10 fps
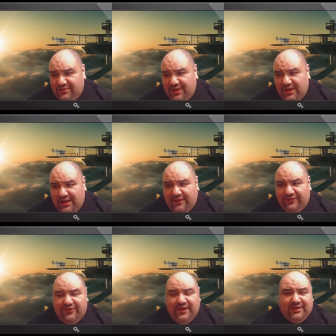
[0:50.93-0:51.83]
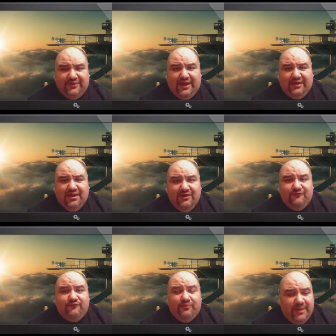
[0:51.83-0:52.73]
And I think that,
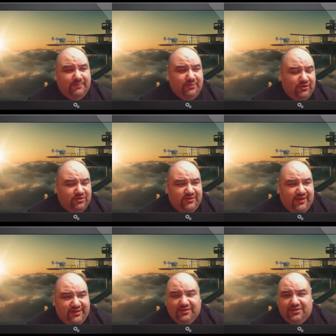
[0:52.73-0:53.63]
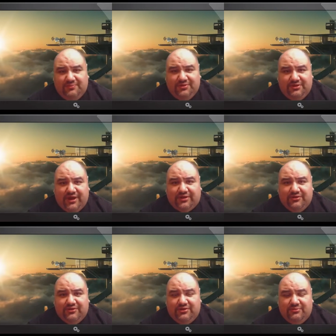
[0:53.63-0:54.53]
for me personally, that tends to put
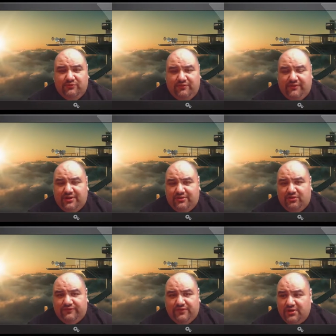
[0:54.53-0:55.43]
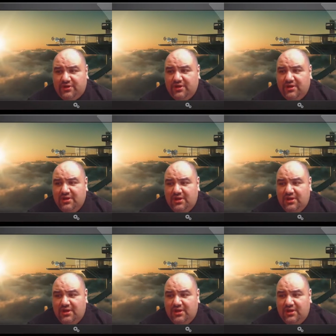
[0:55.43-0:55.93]
directors and movie writers off the hook.